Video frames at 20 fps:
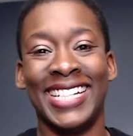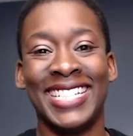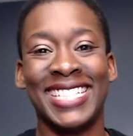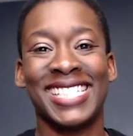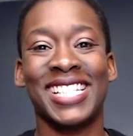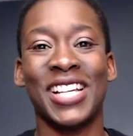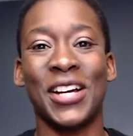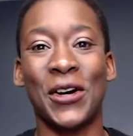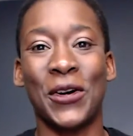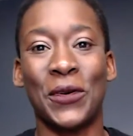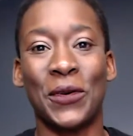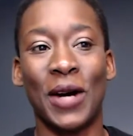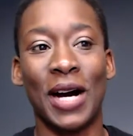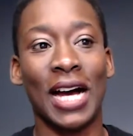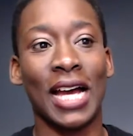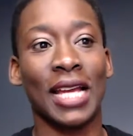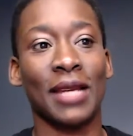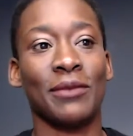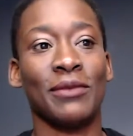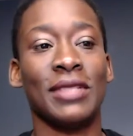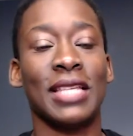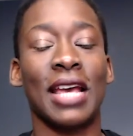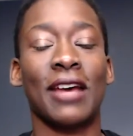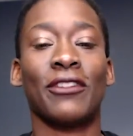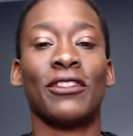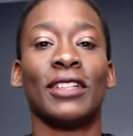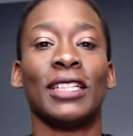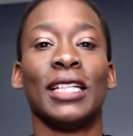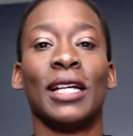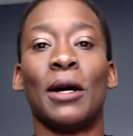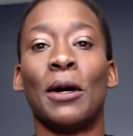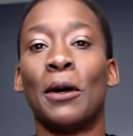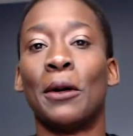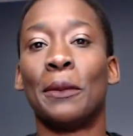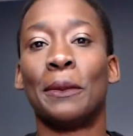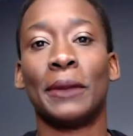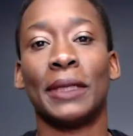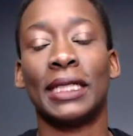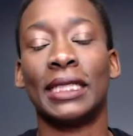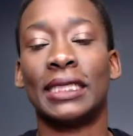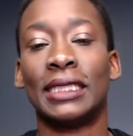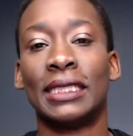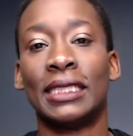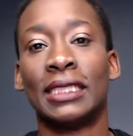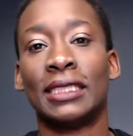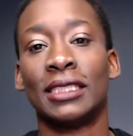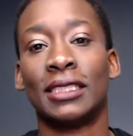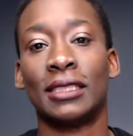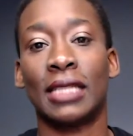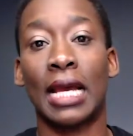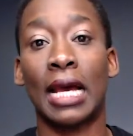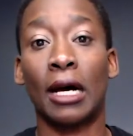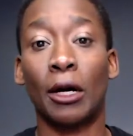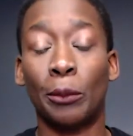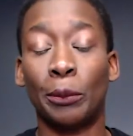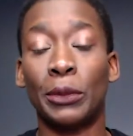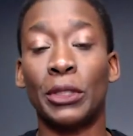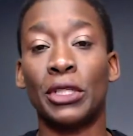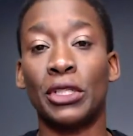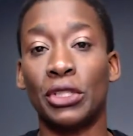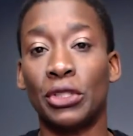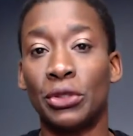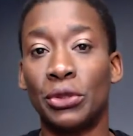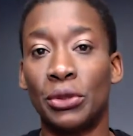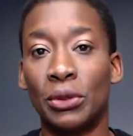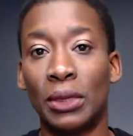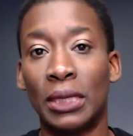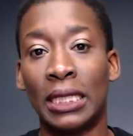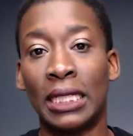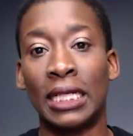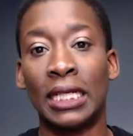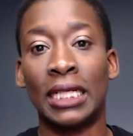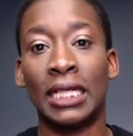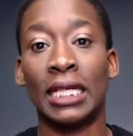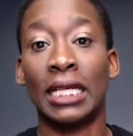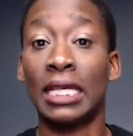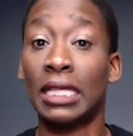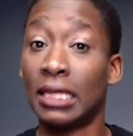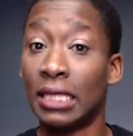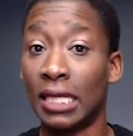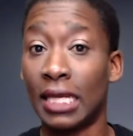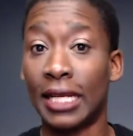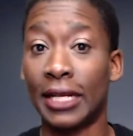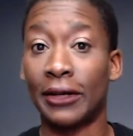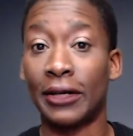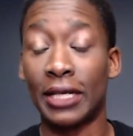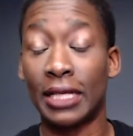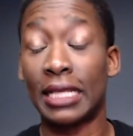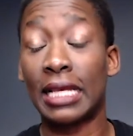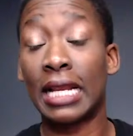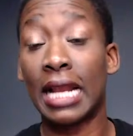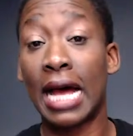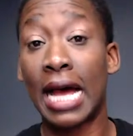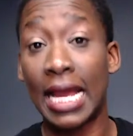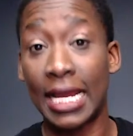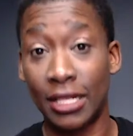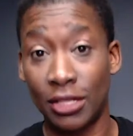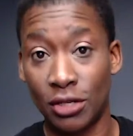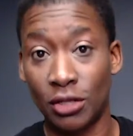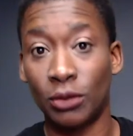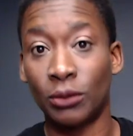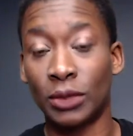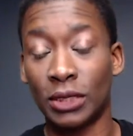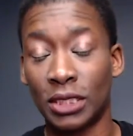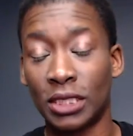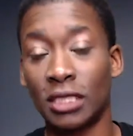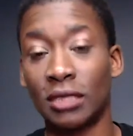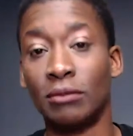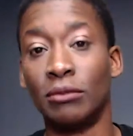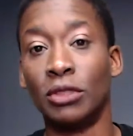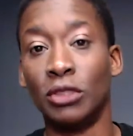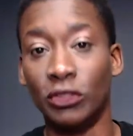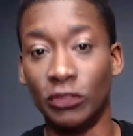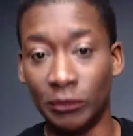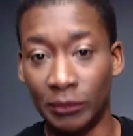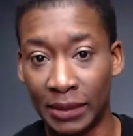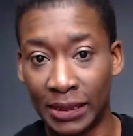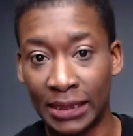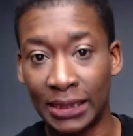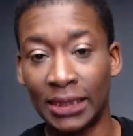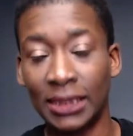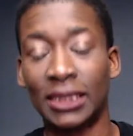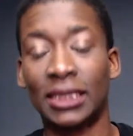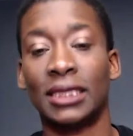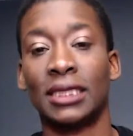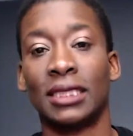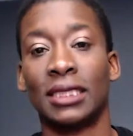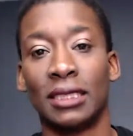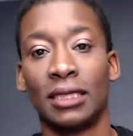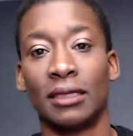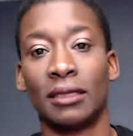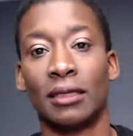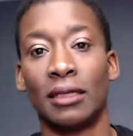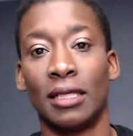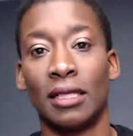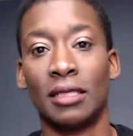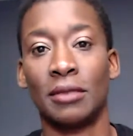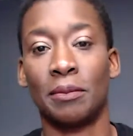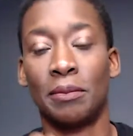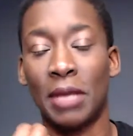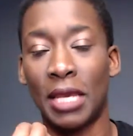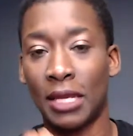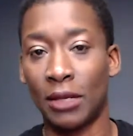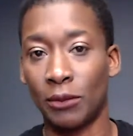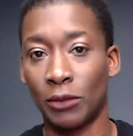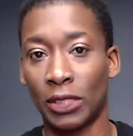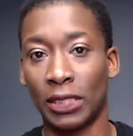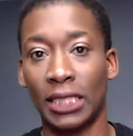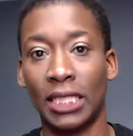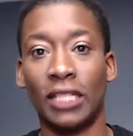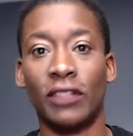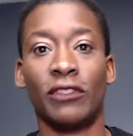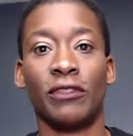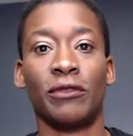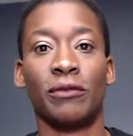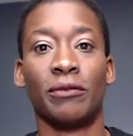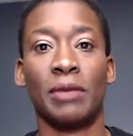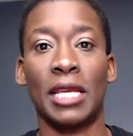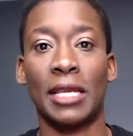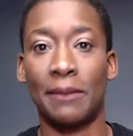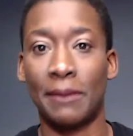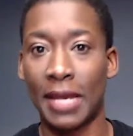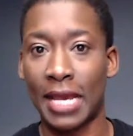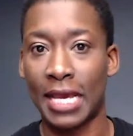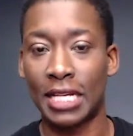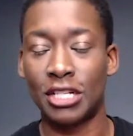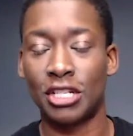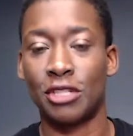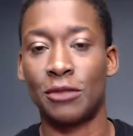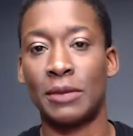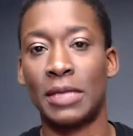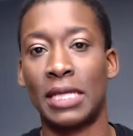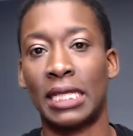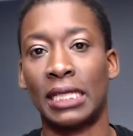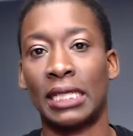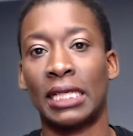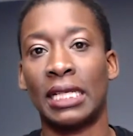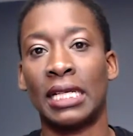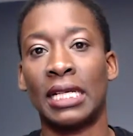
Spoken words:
So I'm definitely open to helping you in the area that I know, which is movement, pain relief, pain management,